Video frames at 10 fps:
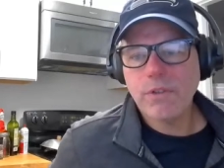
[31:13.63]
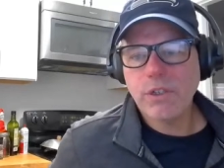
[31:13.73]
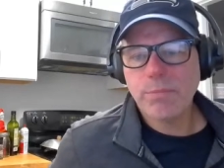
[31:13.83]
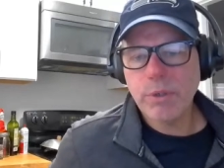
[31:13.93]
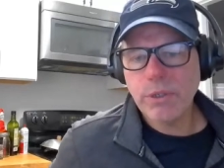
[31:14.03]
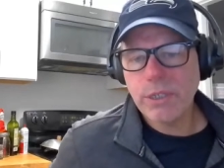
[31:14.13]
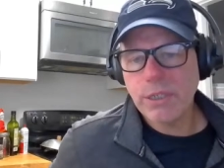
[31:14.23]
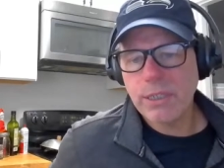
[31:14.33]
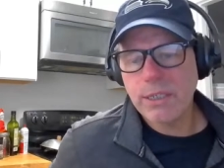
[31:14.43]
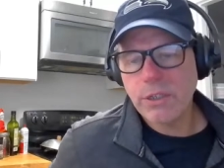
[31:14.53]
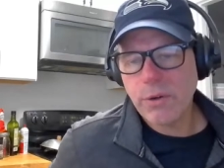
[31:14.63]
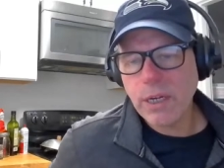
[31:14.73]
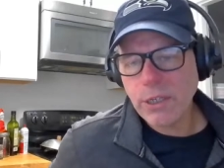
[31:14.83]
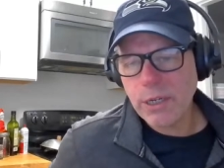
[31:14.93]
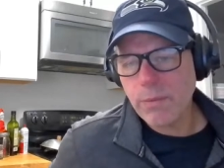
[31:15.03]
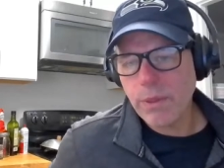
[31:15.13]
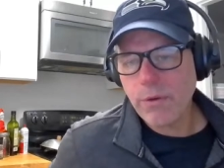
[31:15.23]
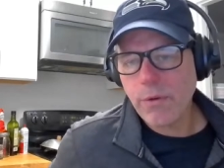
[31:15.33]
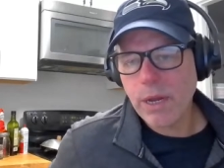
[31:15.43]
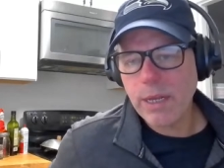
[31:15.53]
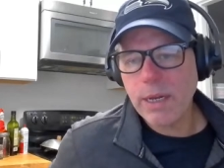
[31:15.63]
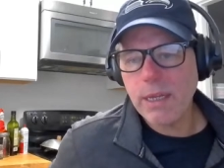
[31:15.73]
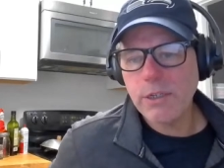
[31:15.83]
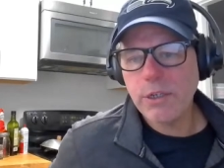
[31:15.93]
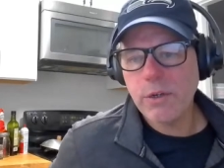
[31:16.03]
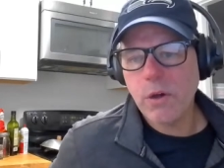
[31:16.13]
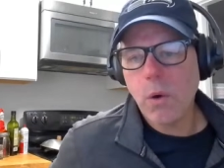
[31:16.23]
Spruce's discretion with credit issued